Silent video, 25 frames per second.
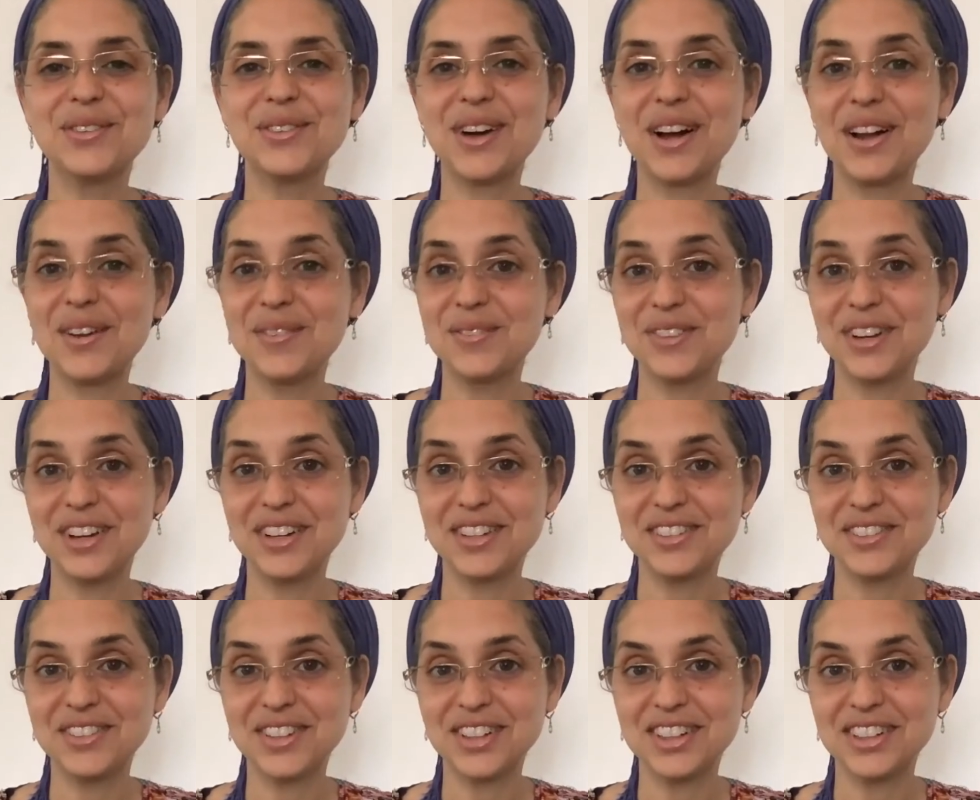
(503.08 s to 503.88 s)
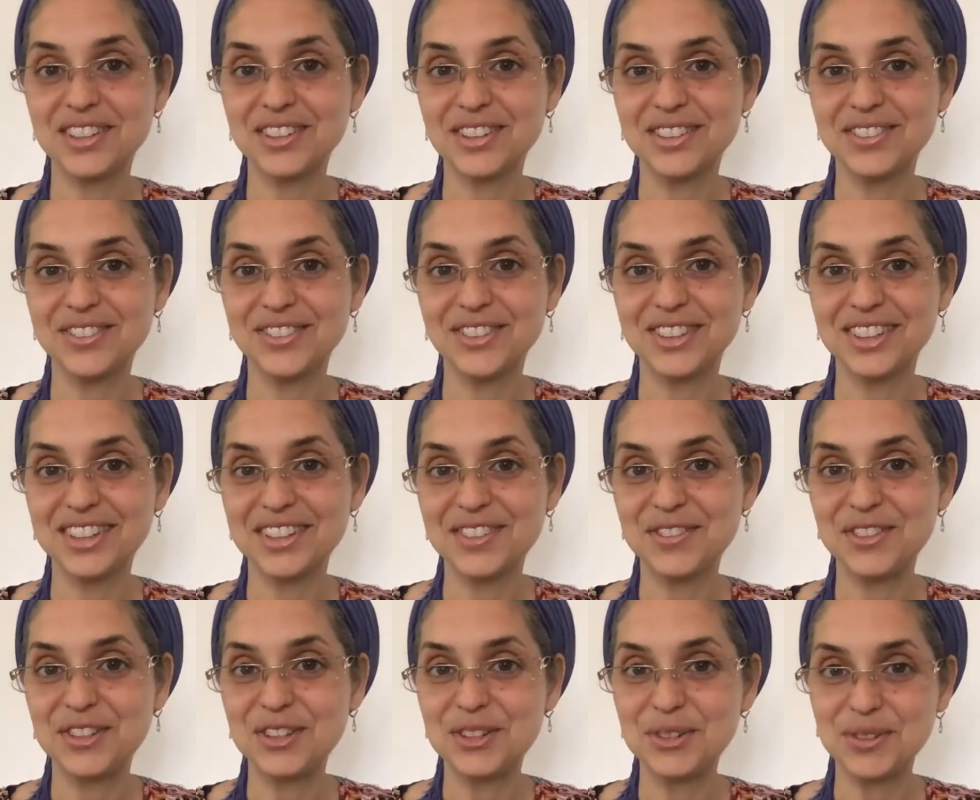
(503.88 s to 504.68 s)
I'm very, very grateful
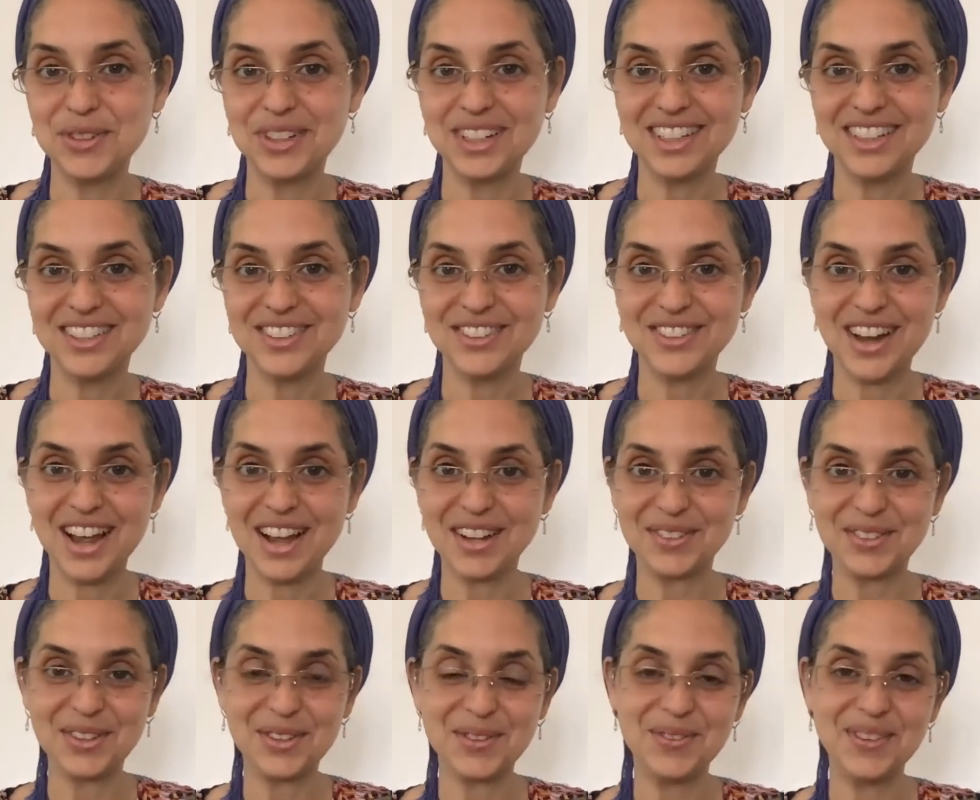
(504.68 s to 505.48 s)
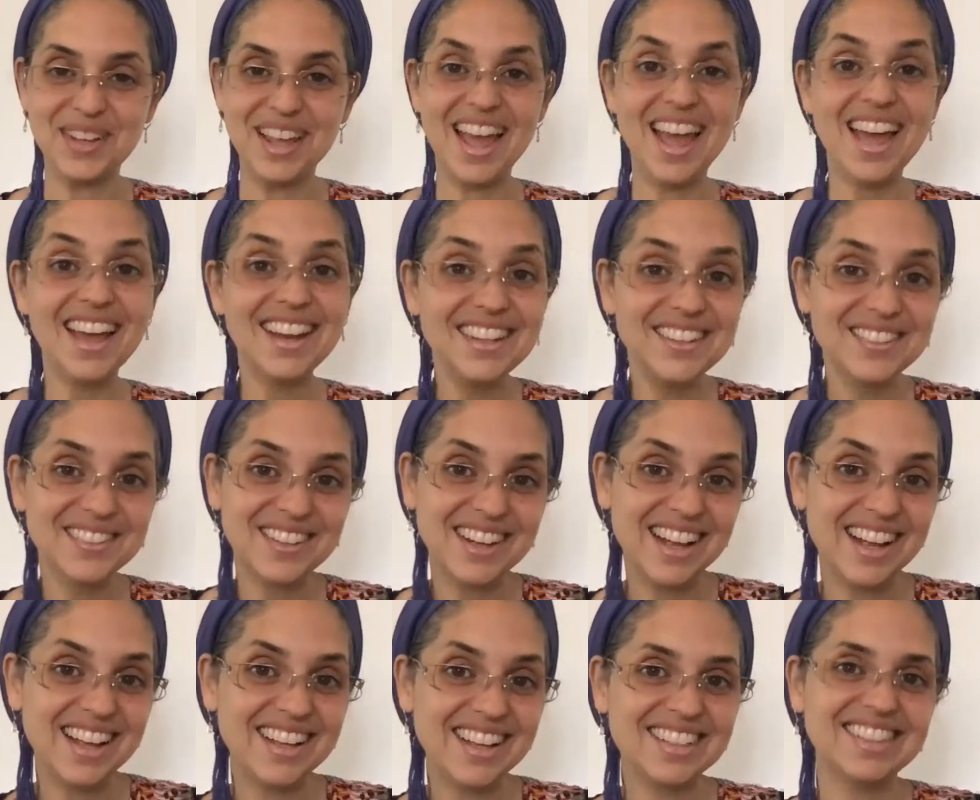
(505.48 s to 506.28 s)
if you would interact with me
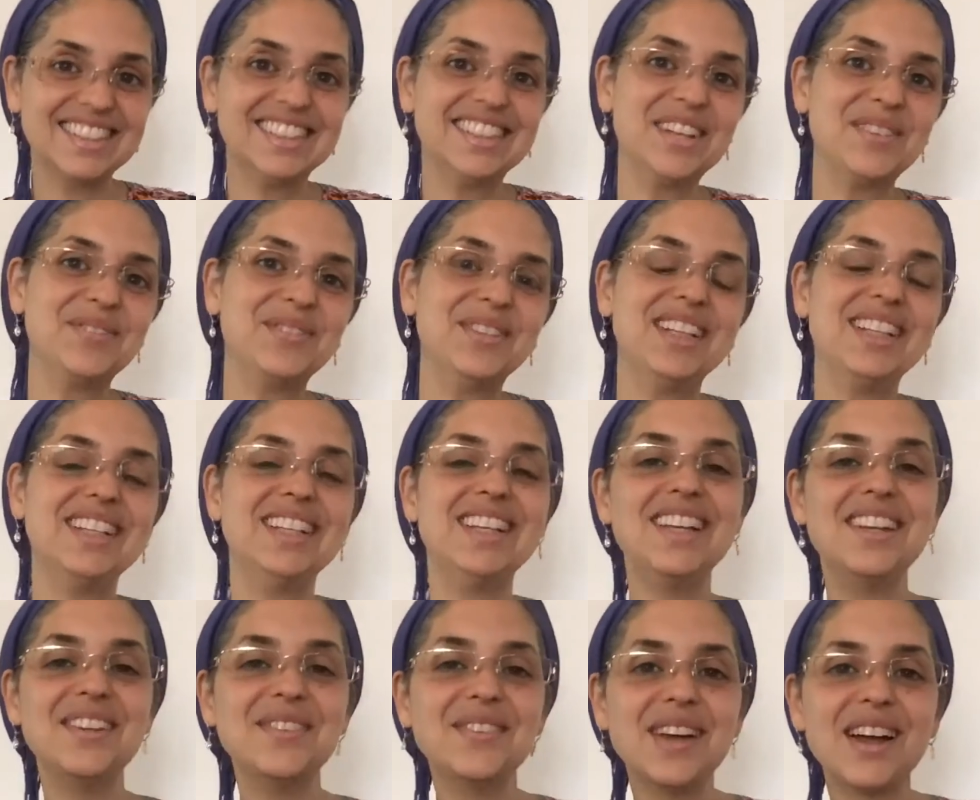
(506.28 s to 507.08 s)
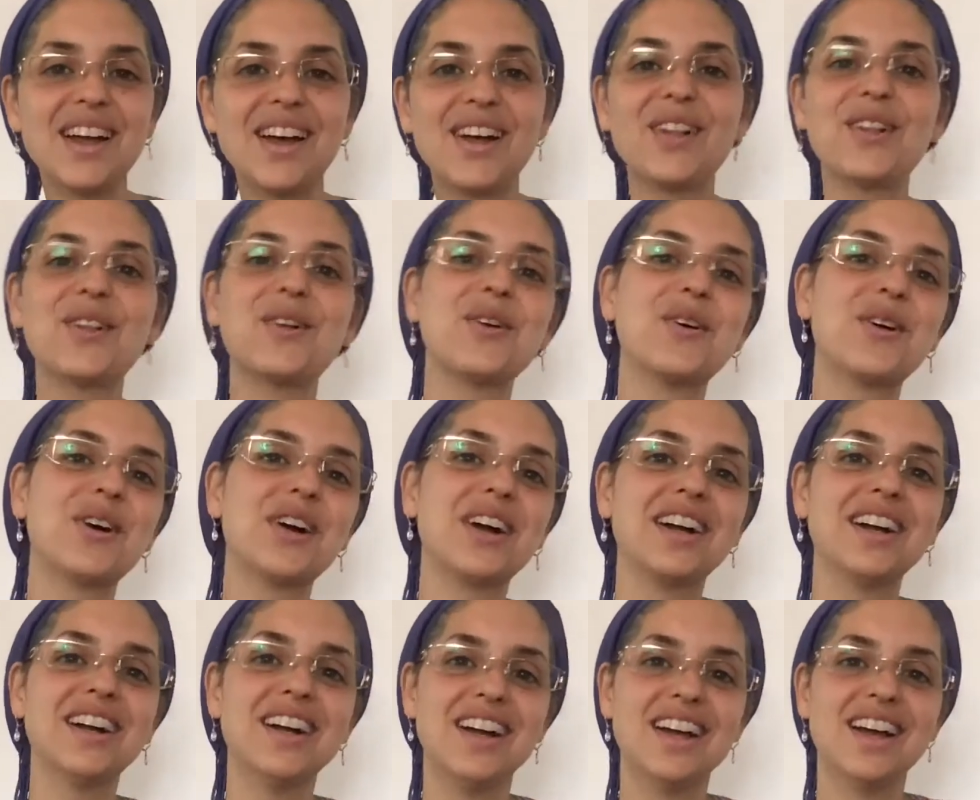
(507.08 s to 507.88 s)
anyway and send me an email
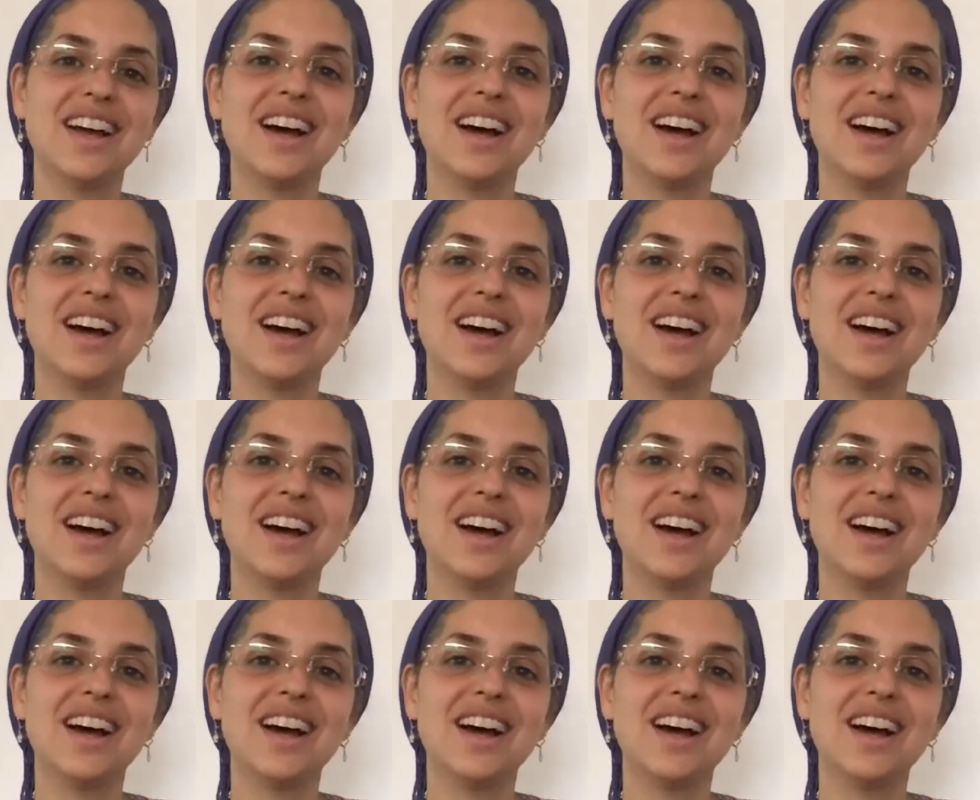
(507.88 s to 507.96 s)
or